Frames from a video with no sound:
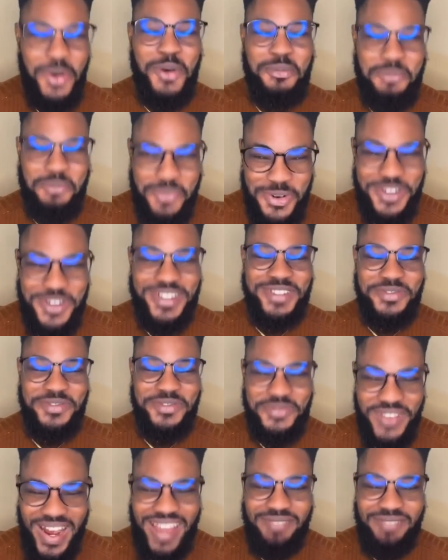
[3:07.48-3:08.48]

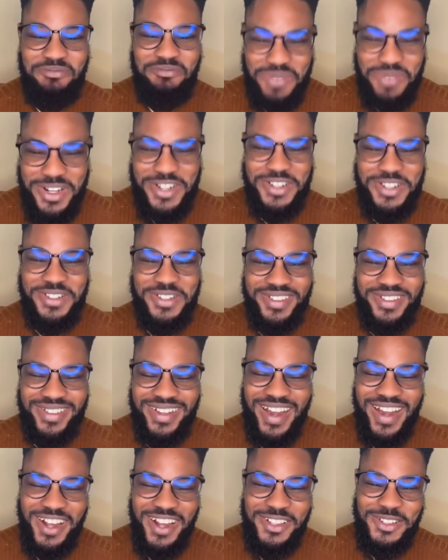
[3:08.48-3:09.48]
4.5 million.
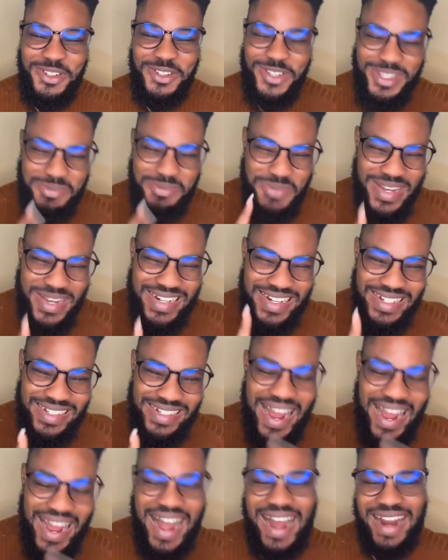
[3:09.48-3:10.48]
I did not spend
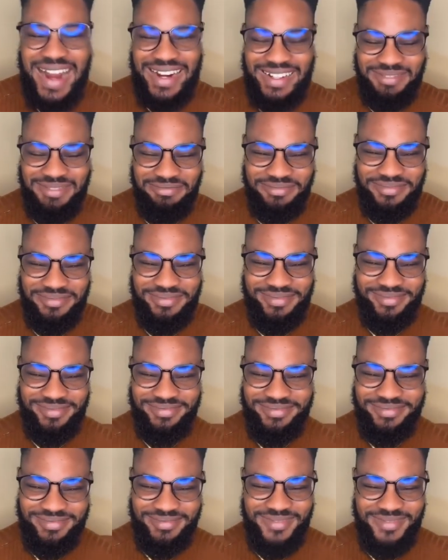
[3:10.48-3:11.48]
a
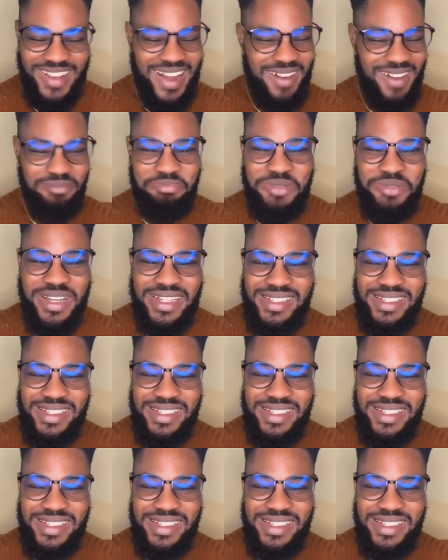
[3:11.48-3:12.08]
dime.